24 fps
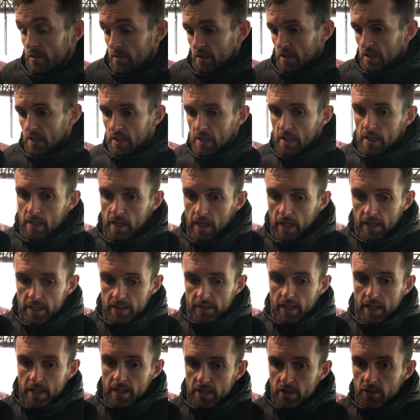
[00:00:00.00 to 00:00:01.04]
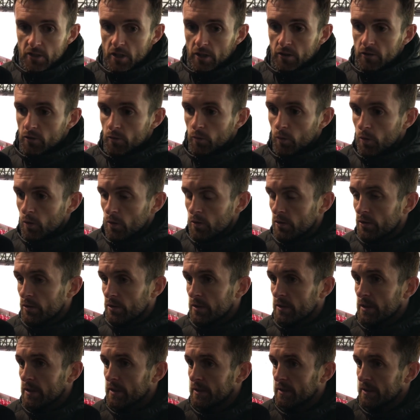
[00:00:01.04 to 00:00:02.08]
and he's getting his just rewards
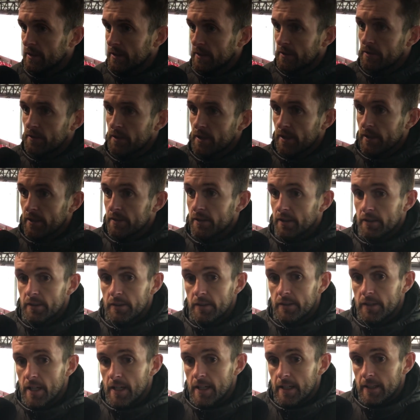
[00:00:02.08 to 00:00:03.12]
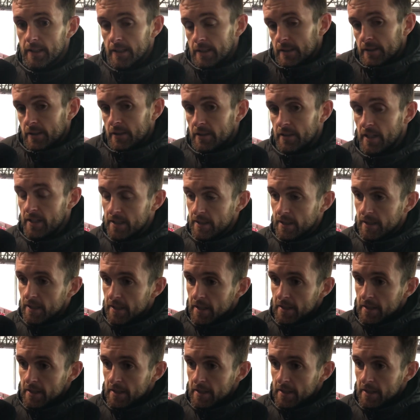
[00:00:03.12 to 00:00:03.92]
and things. And as I said,